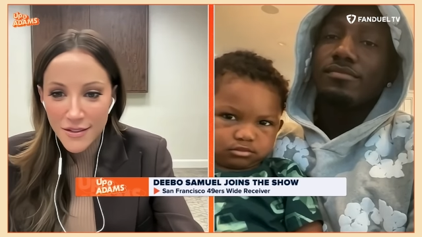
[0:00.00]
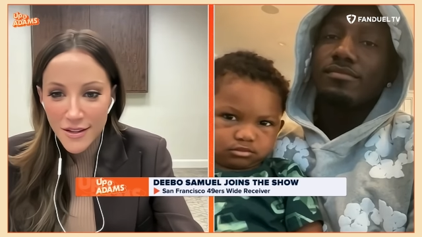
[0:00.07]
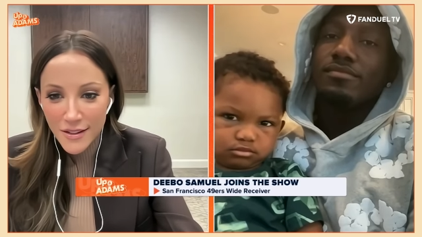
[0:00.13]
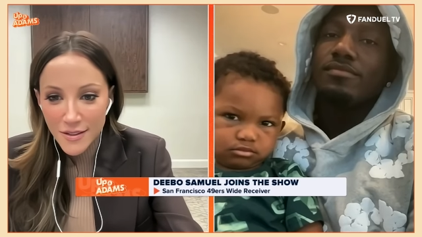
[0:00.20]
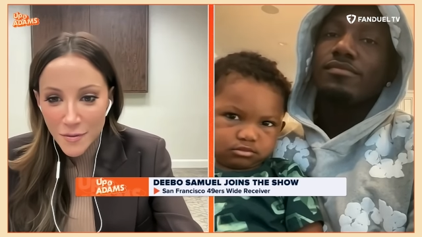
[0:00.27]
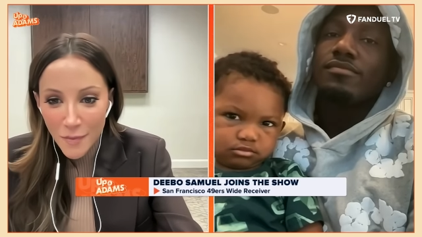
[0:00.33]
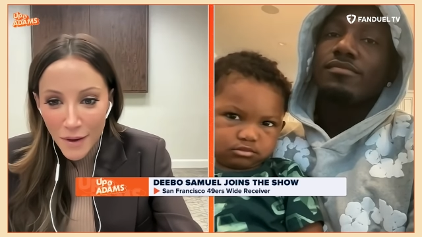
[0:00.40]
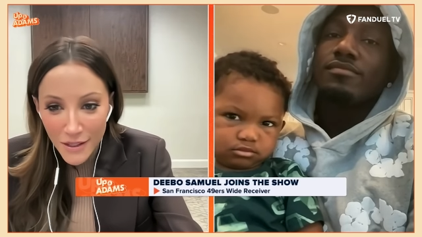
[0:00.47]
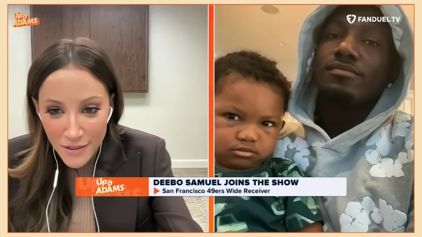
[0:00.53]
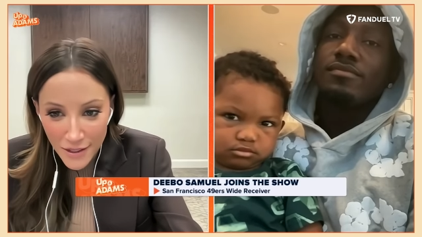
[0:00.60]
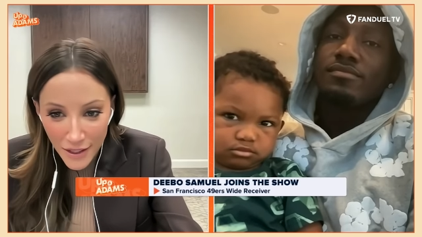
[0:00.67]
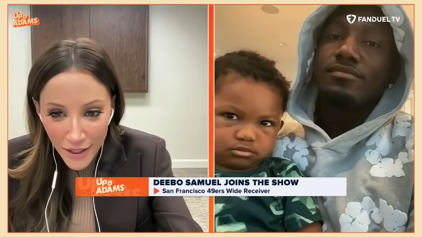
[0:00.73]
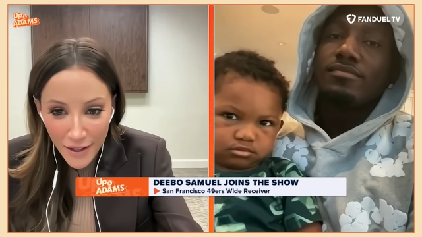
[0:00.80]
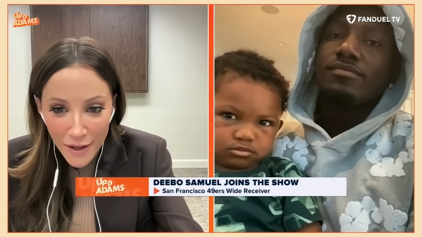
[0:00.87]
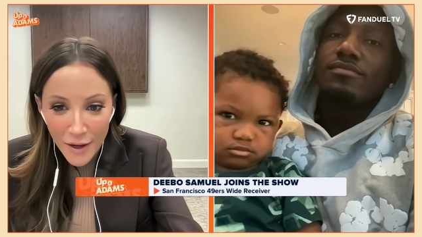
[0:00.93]
Speaker 1: And that's
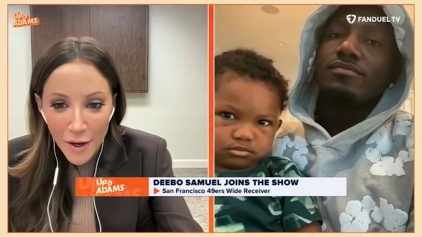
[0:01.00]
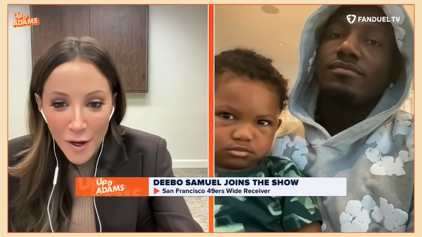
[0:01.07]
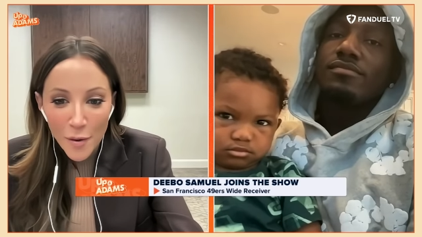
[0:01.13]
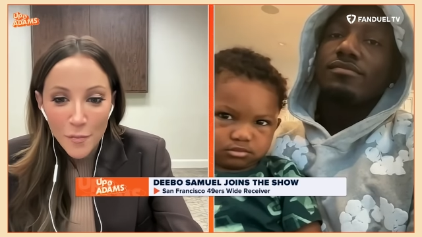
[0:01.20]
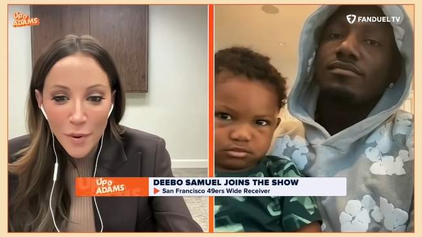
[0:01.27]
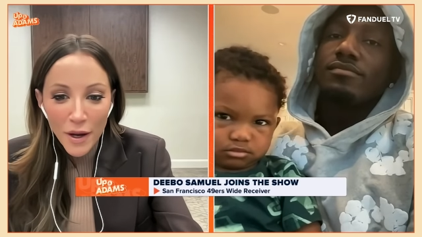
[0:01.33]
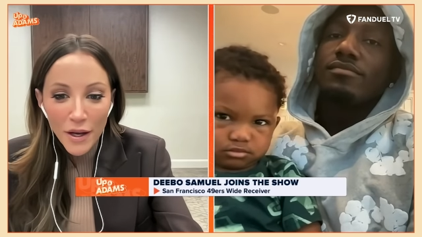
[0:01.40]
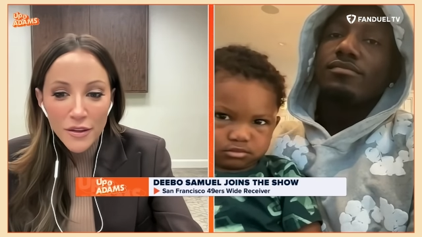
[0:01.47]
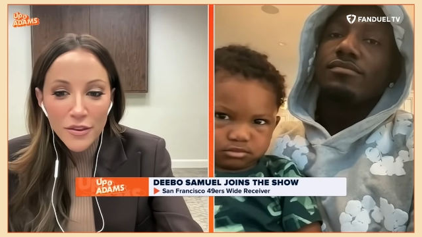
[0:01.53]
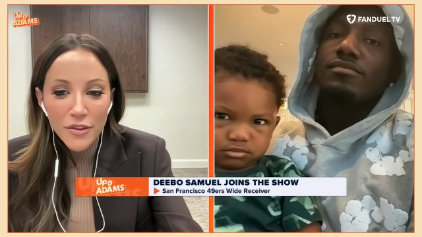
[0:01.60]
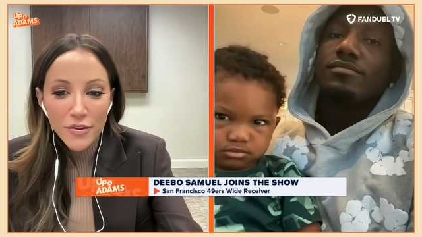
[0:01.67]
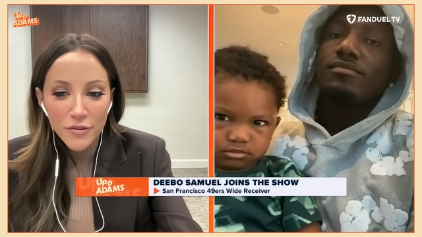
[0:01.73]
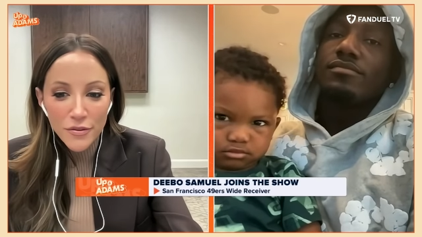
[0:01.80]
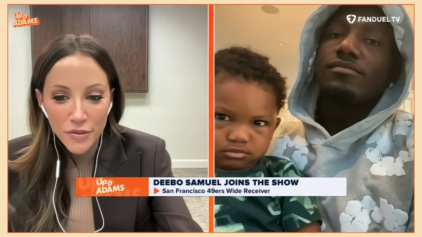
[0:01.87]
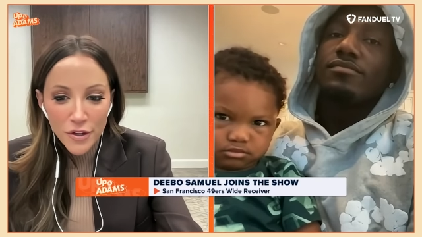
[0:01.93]
amazing. But
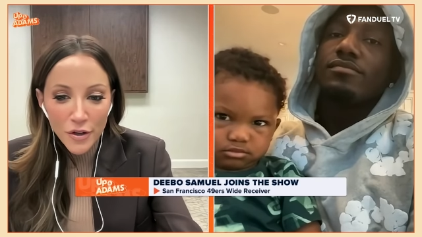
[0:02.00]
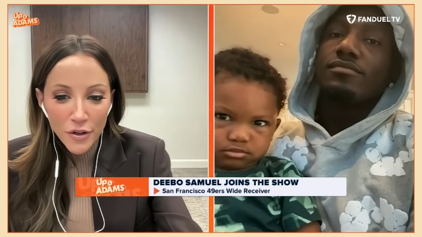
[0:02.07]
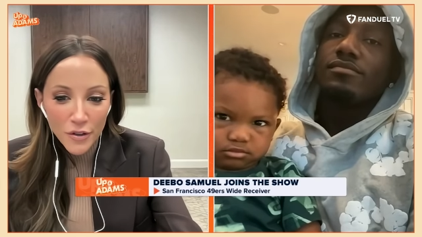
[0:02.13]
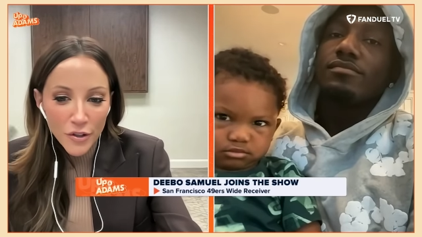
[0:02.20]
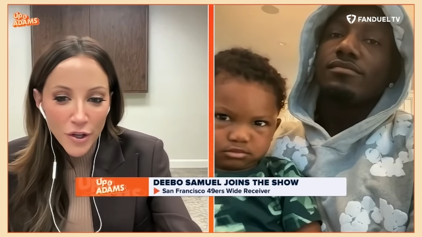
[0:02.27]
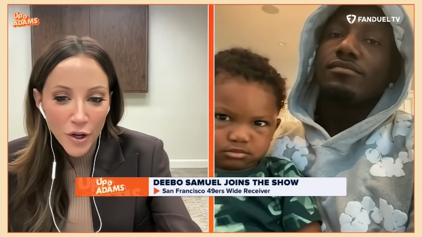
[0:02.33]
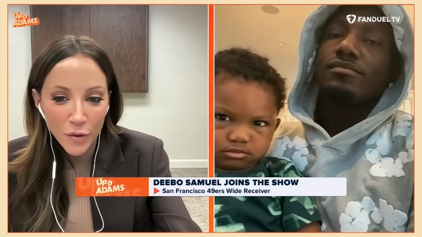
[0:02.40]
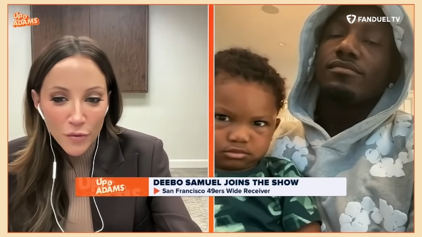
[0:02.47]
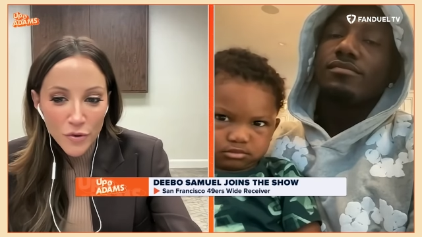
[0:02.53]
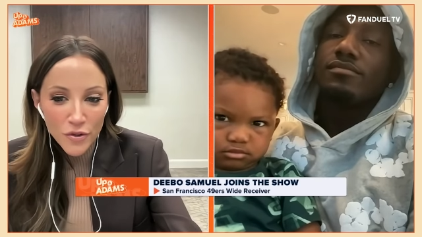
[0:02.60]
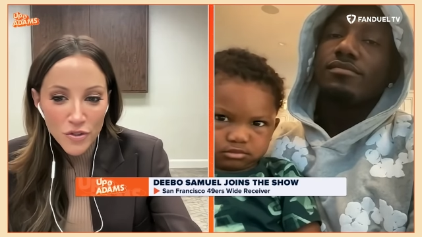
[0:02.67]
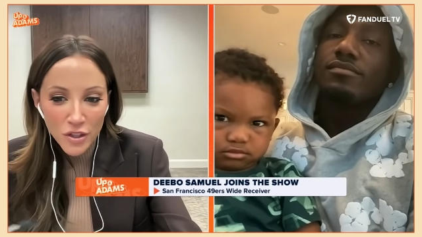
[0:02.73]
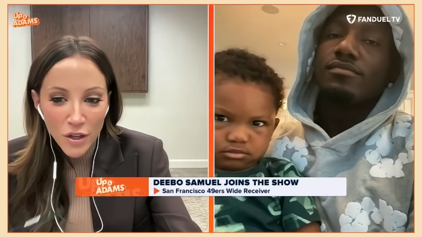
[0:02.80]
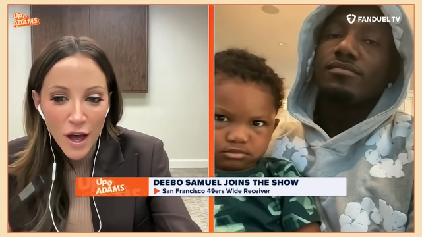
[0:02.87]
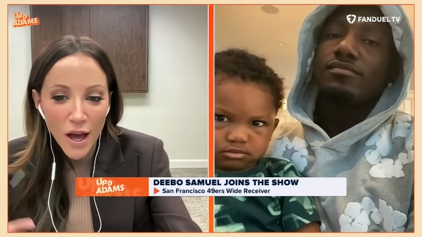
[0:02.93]
there, you know, there's a